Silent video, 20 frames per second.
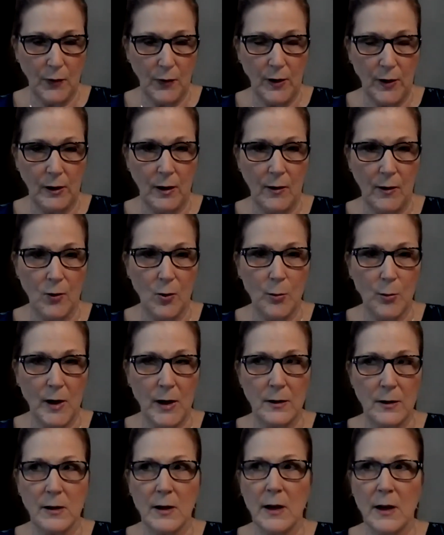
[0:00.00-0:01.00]
The
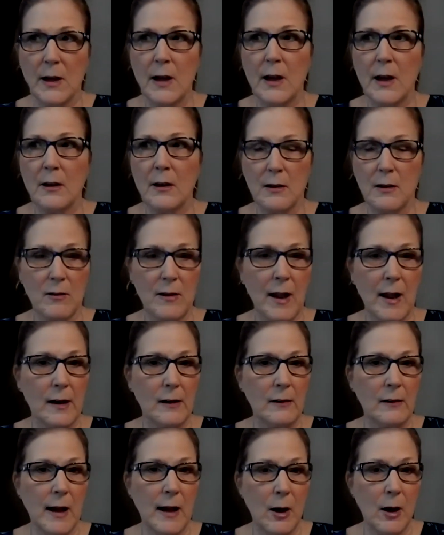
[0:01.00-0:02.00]
government does not
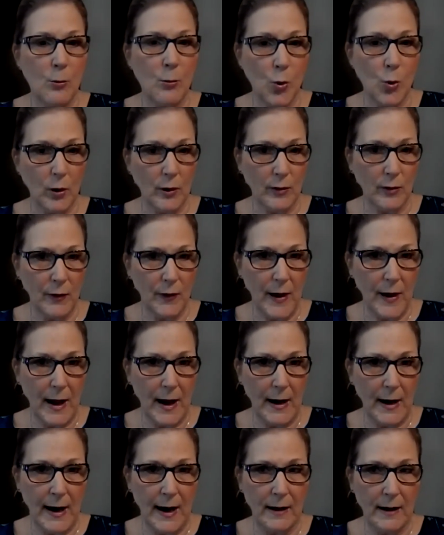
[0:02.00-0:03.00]
allow more than
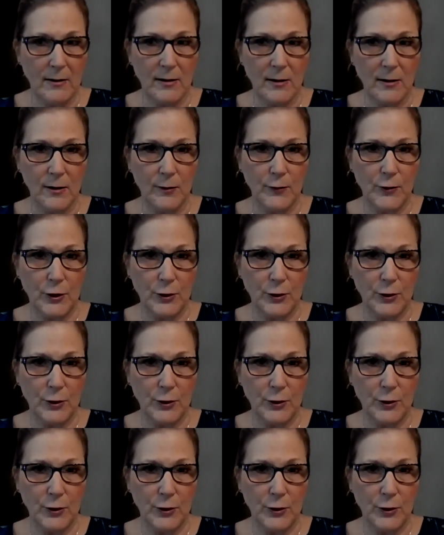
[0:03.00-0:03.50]
that as of